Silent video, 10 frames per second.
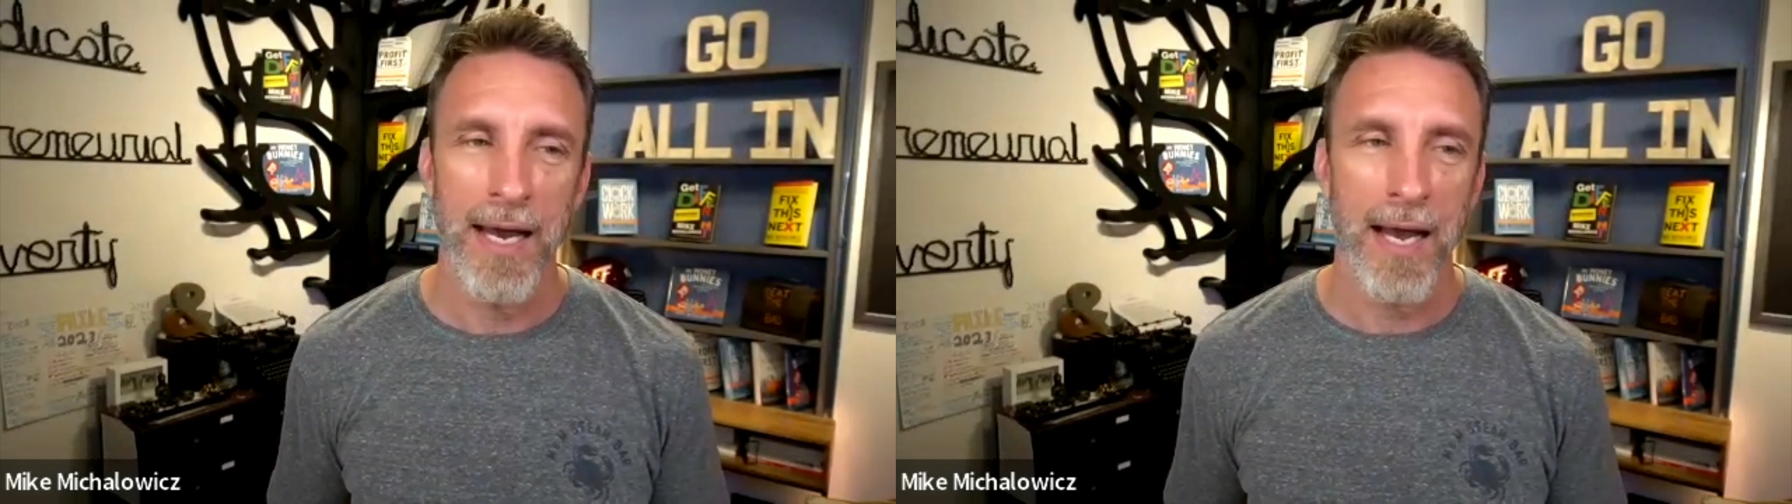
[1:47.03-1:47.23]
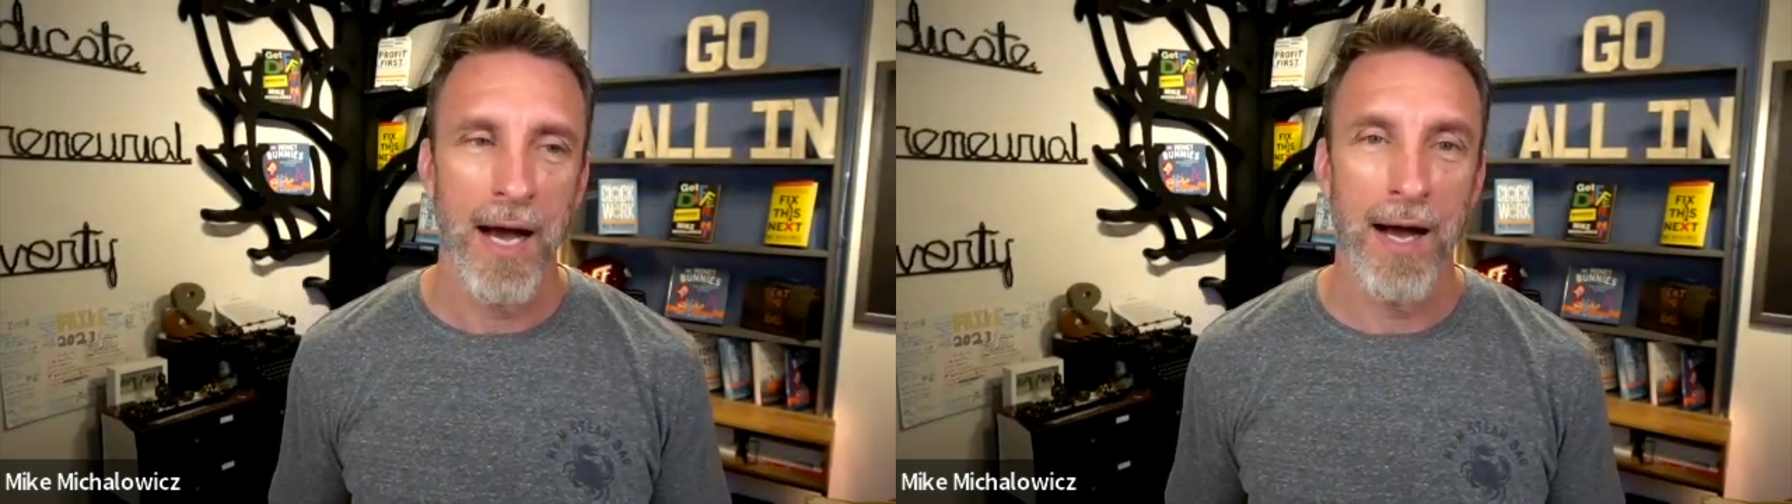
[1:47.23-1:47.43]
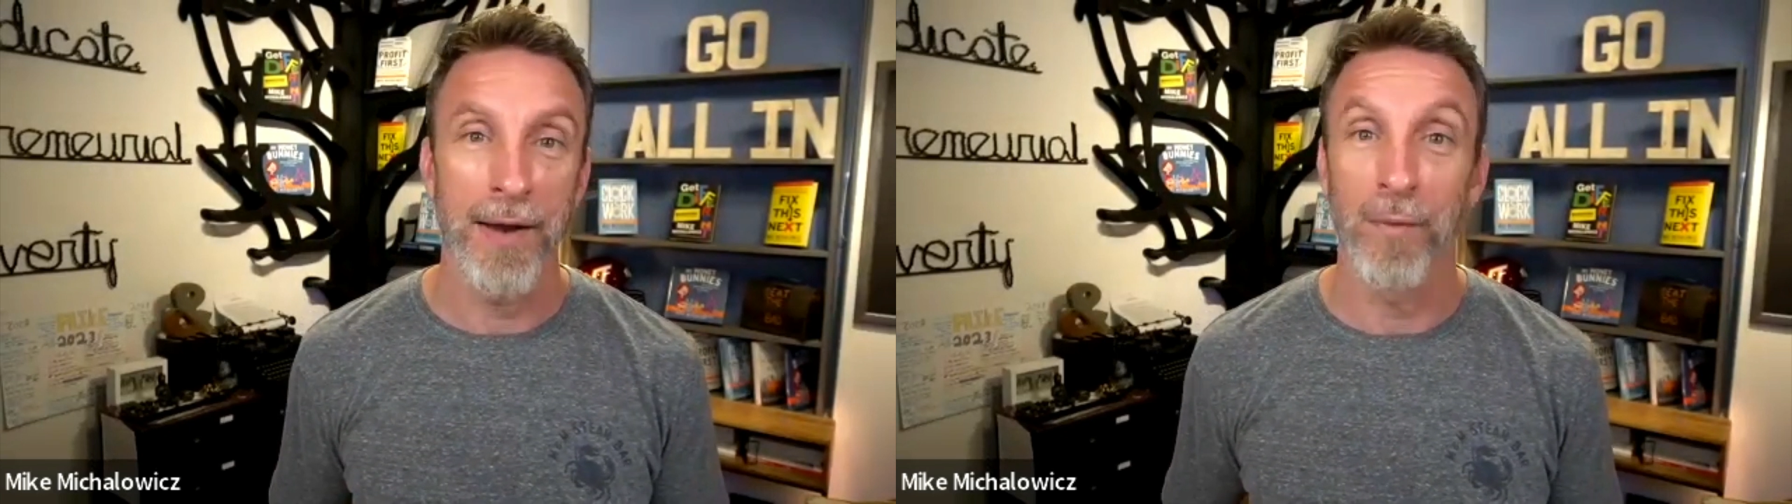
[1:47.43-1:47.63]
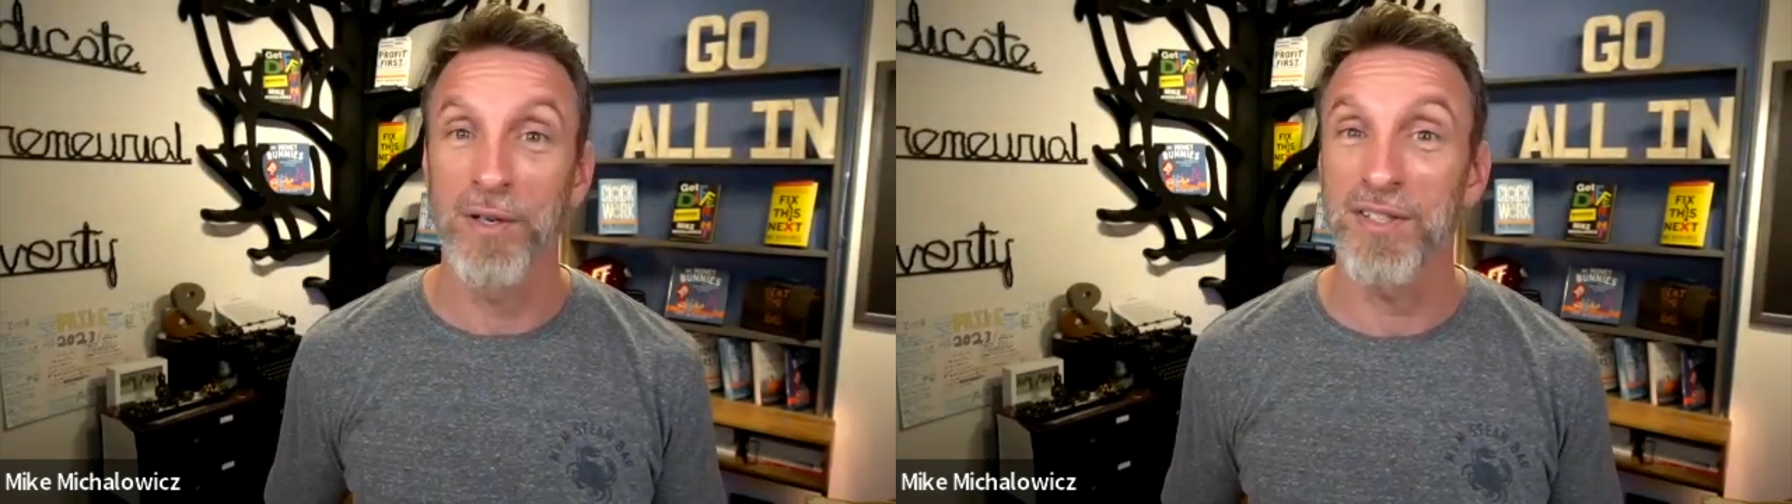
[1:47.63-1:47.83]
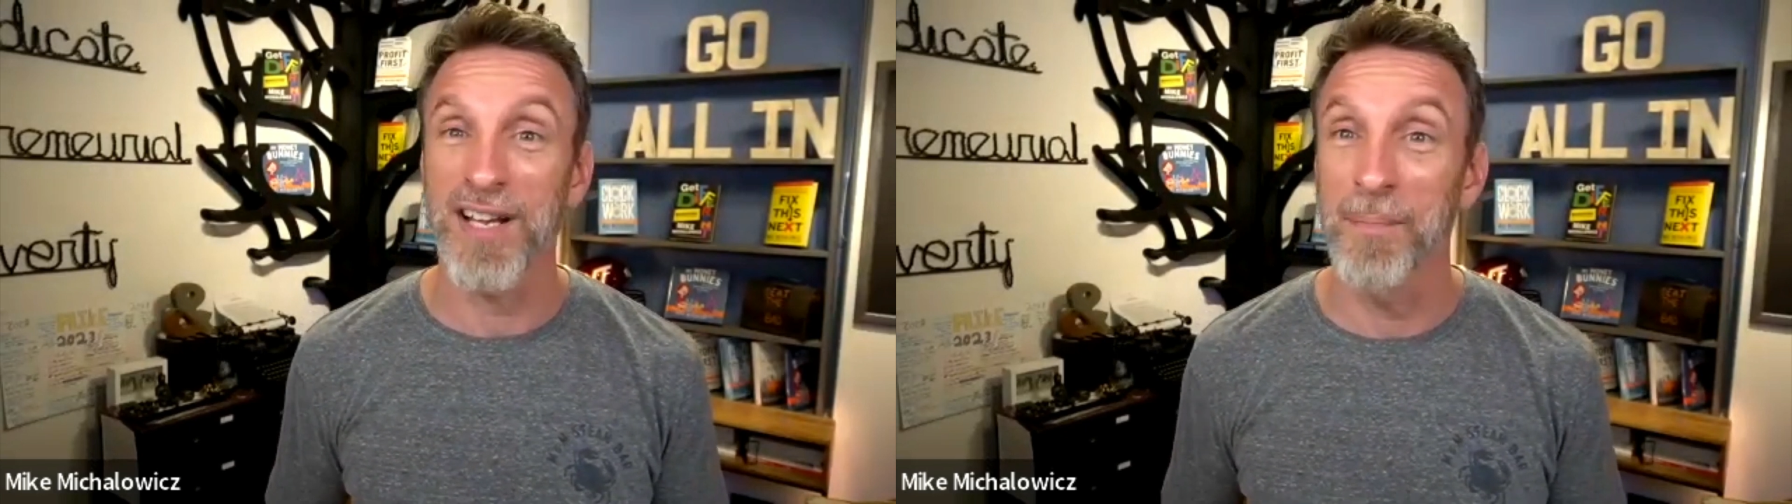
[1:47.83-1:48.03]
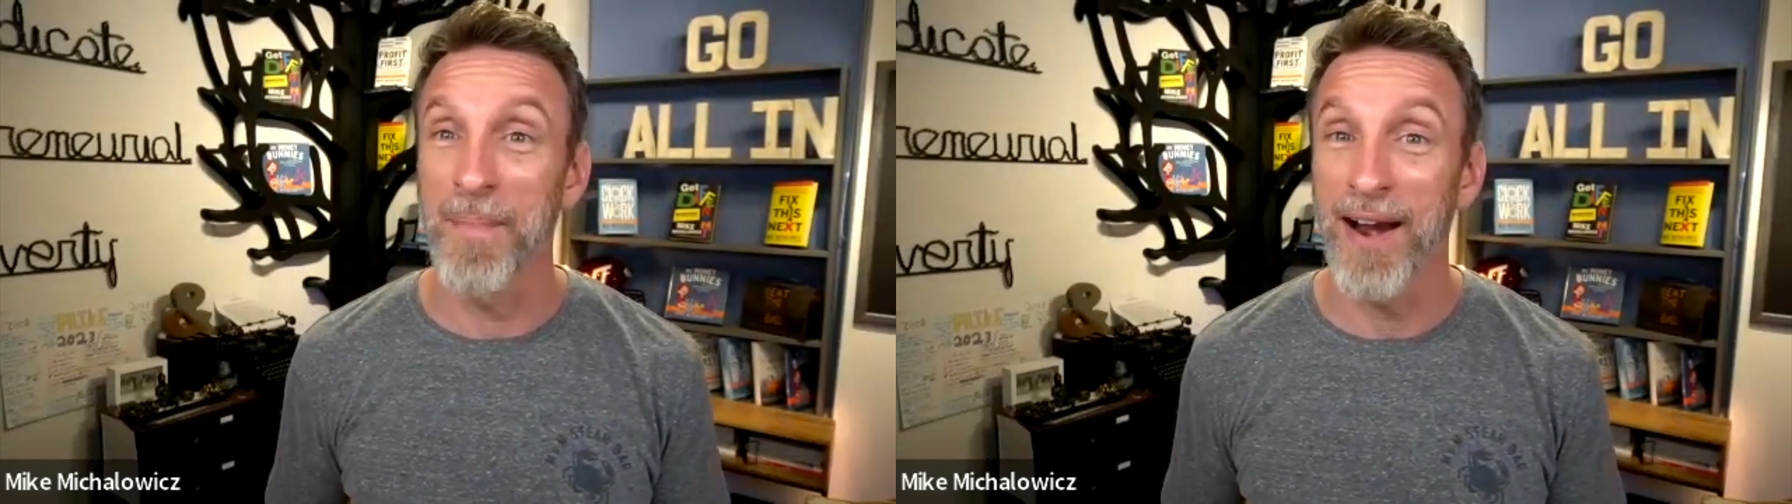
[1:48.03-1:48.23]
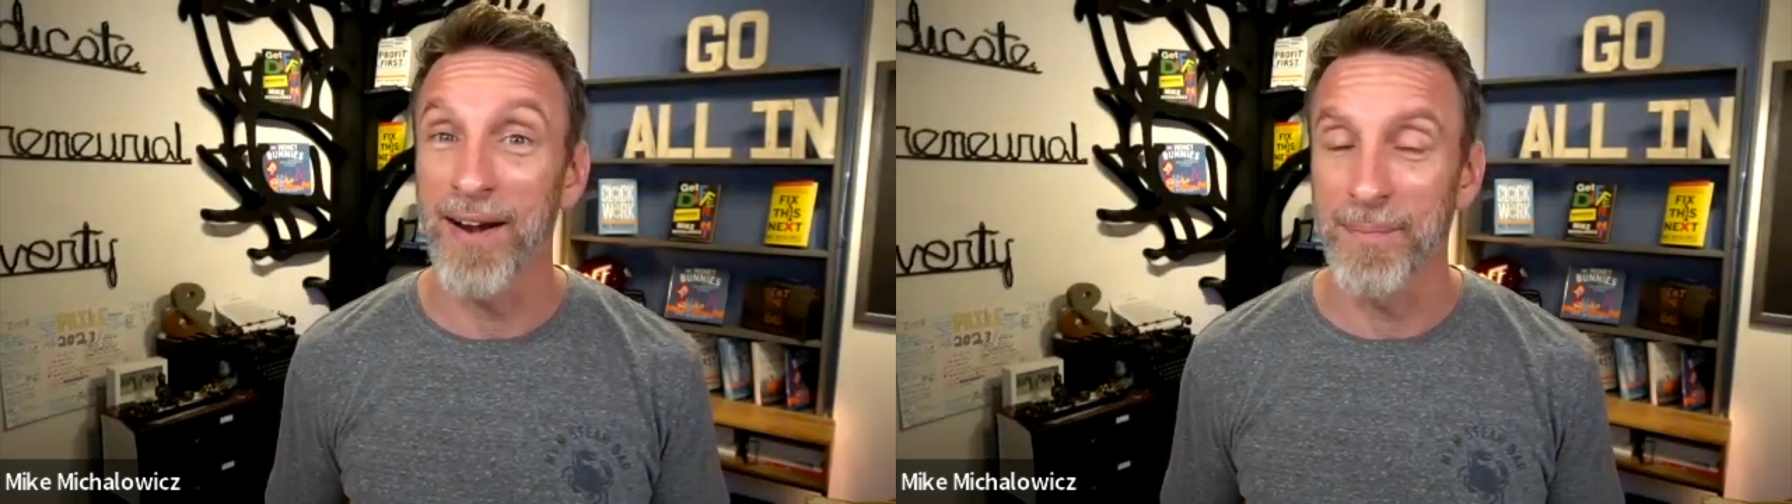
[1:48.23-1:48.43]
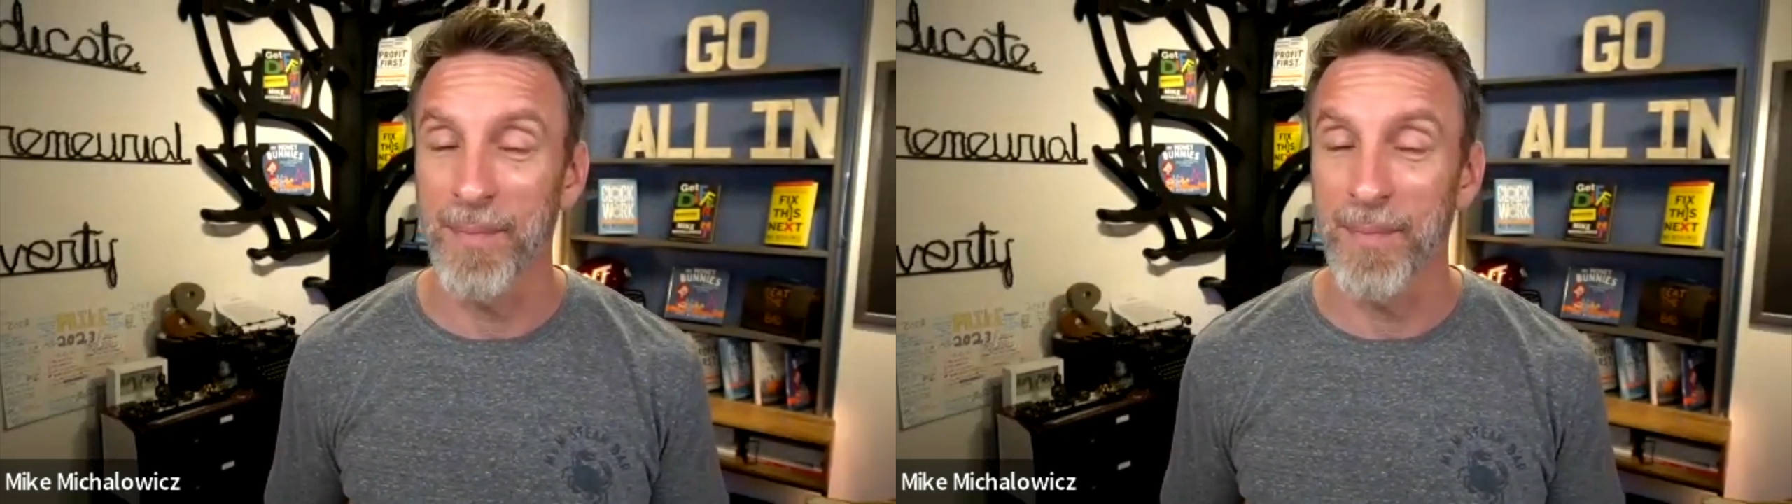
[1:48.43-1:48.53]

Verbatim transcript: Uh, and one just got married.